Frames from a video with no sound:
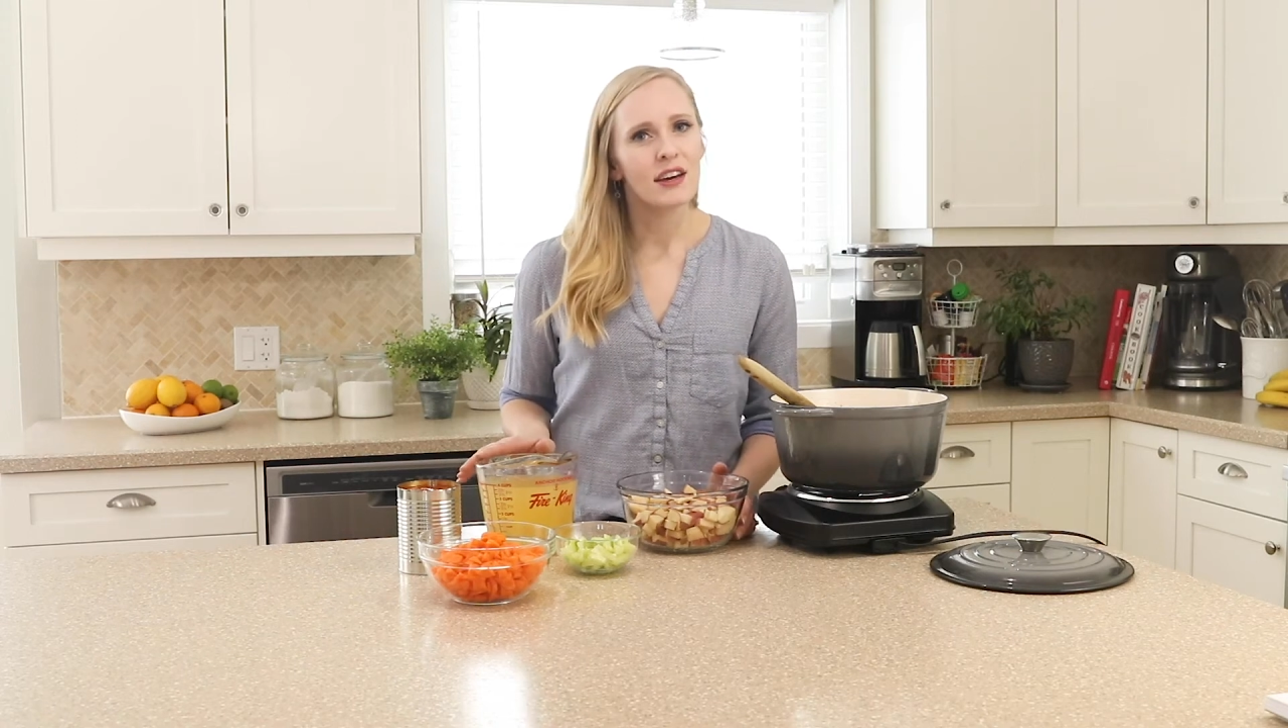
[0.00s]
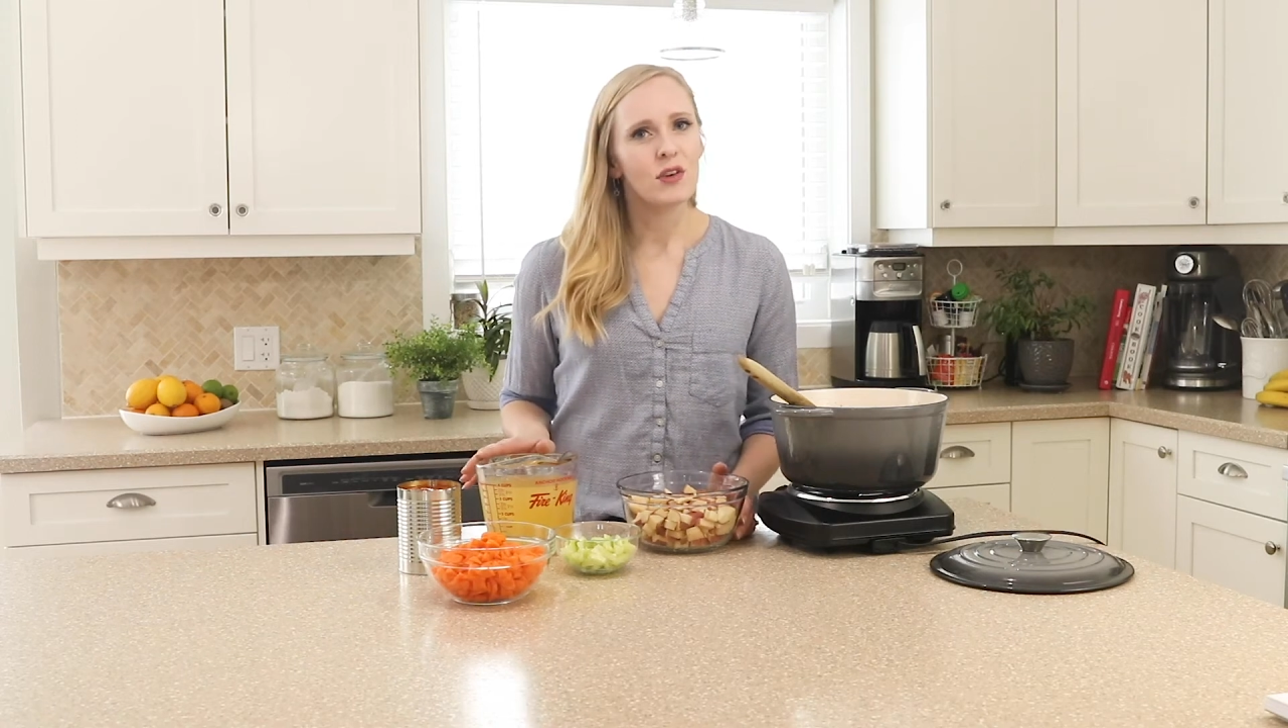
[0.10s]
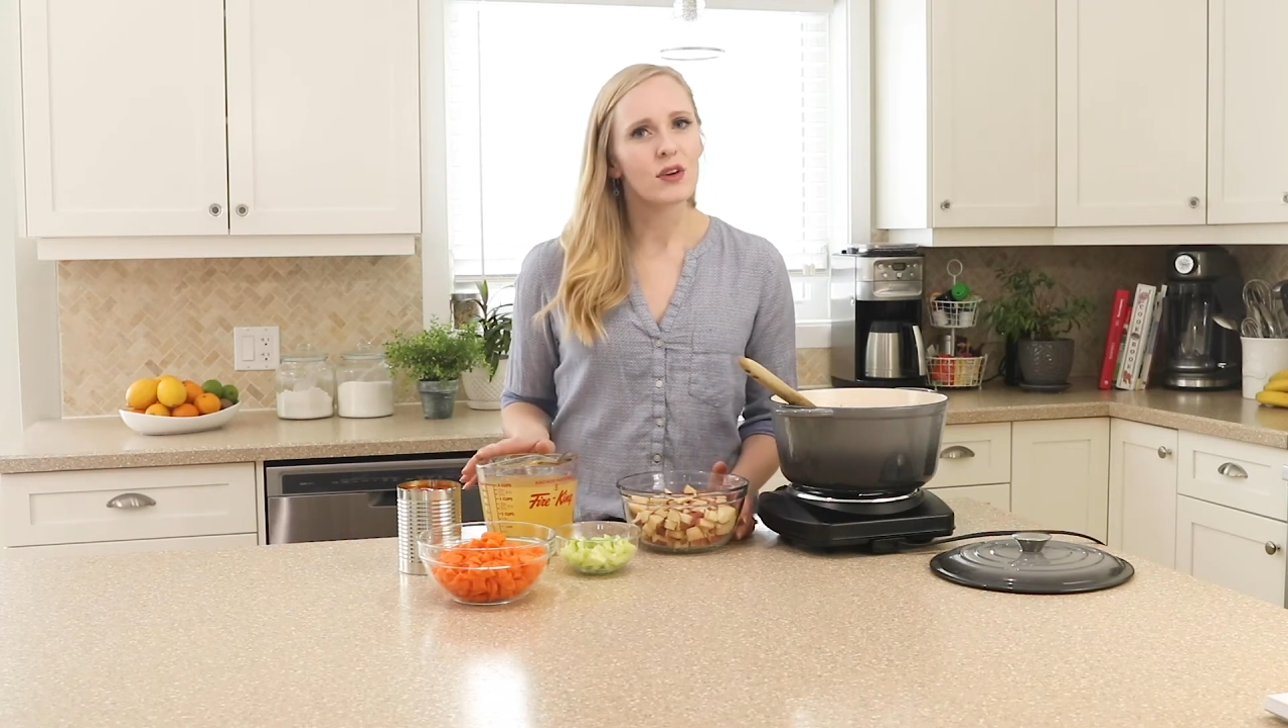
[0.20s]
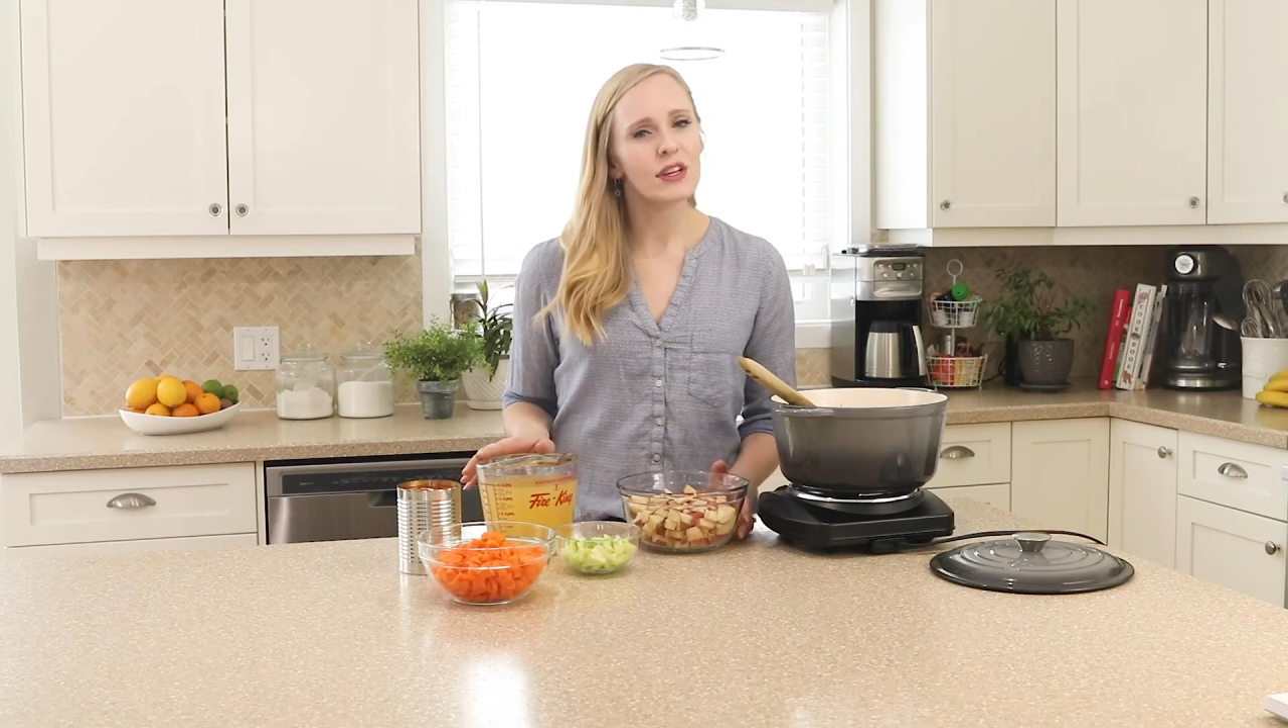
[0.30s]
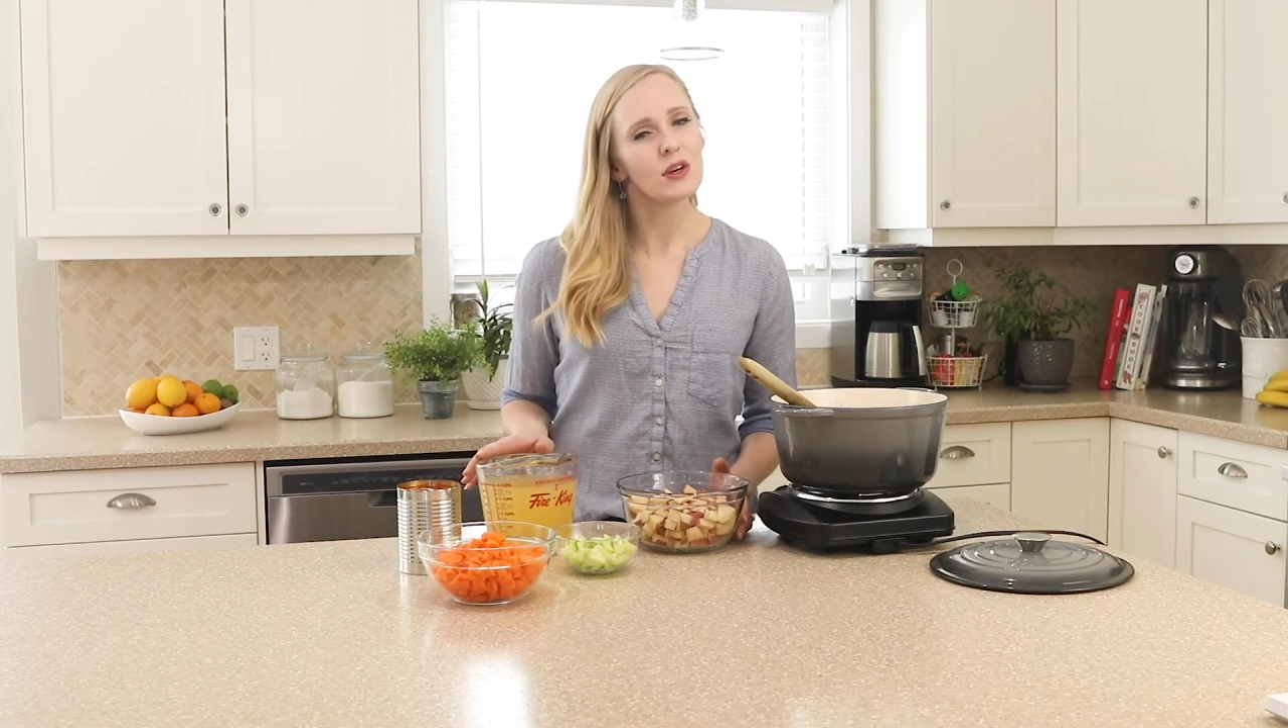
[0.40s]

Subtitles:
You can